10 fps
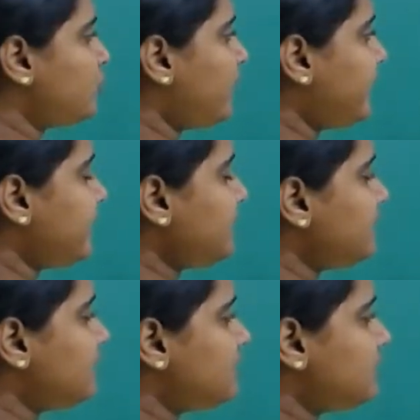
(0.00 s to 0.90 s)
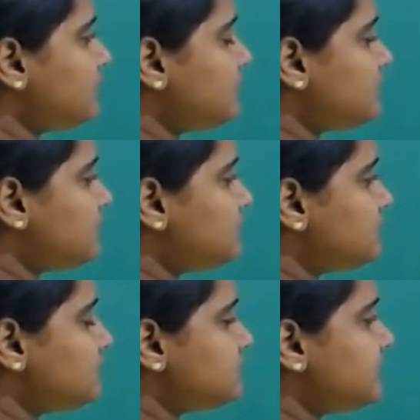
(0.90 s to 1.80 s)
where
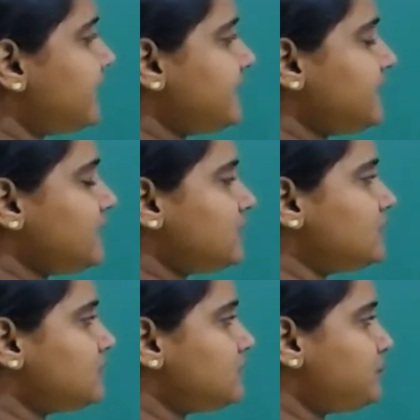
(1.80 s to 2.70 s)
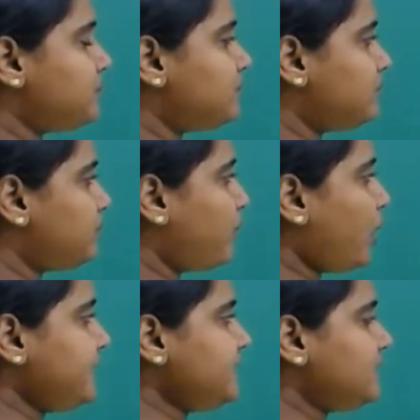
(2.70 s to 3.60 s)
the
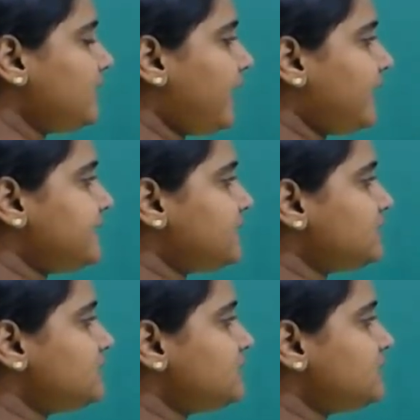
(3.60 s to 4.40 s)
point at the